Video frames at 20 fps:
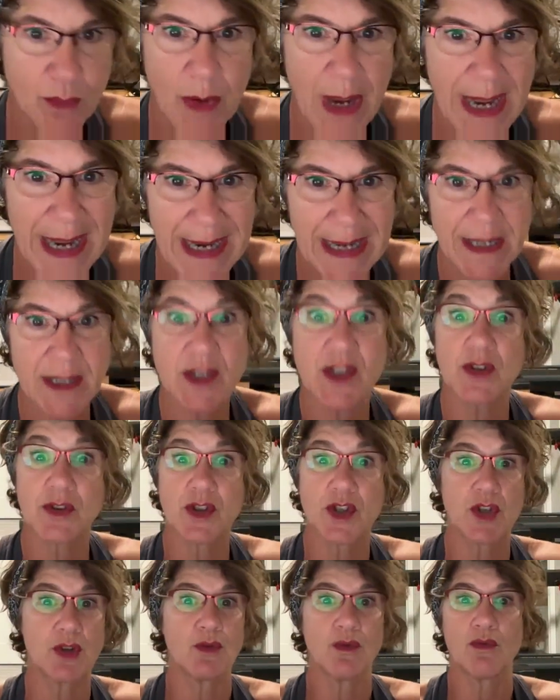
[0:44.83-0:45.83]
answer
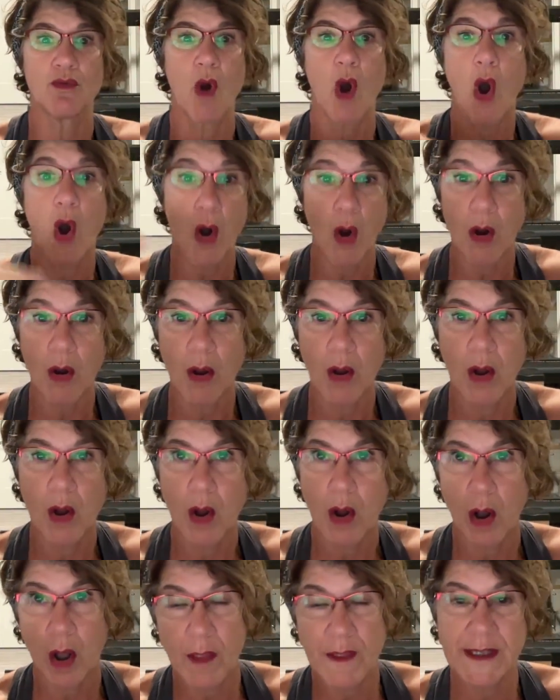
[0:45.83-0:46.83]
to
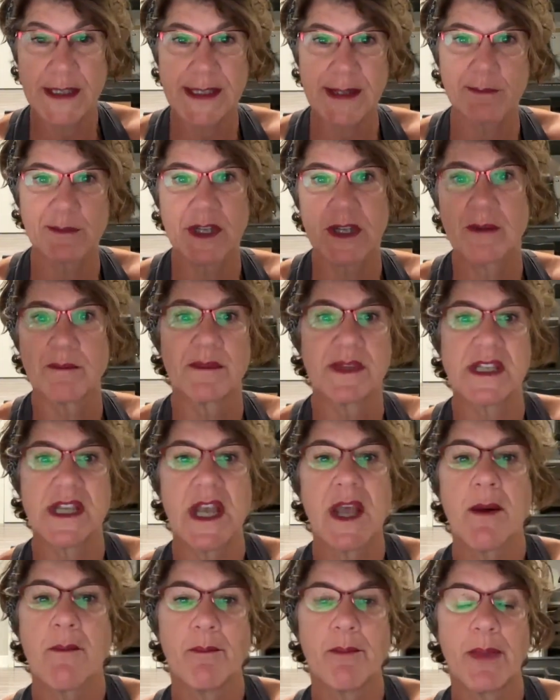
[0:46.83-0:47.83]
all the symptoms,
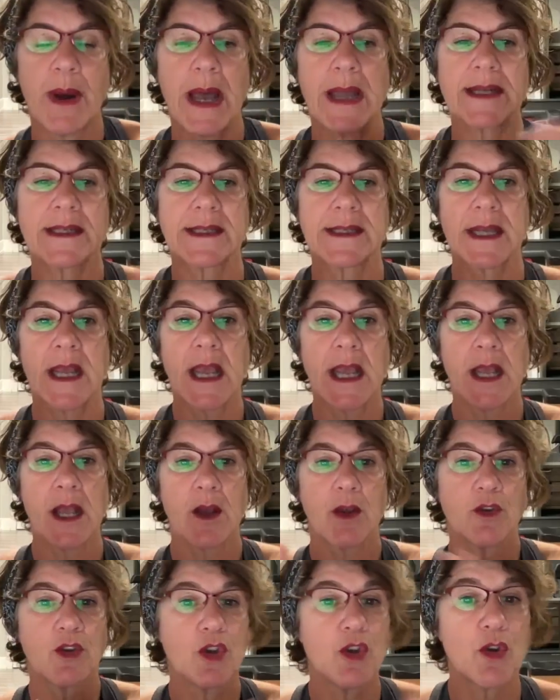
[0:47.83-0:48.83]
but
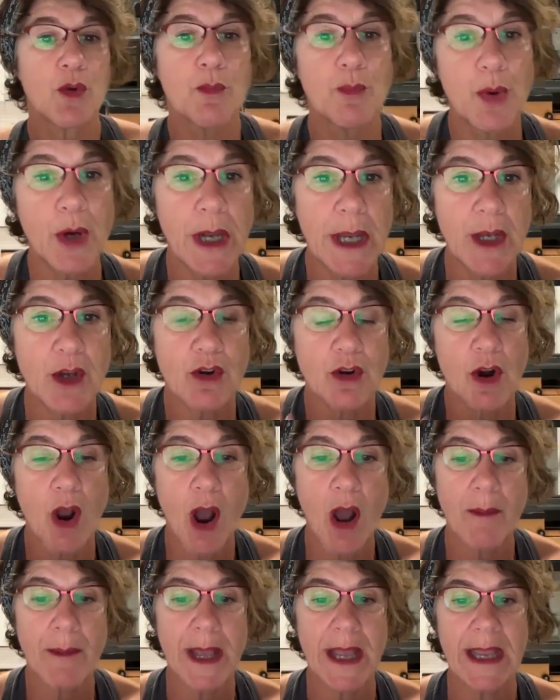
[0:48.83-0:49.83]
you can put in your
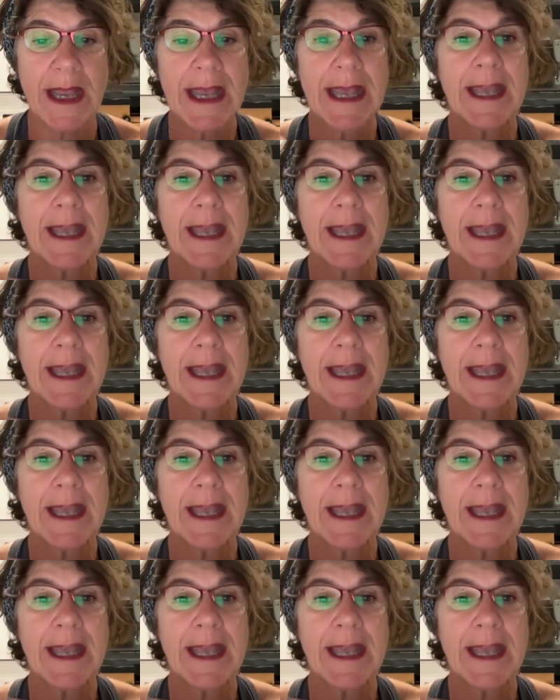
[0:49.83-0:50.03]
comment.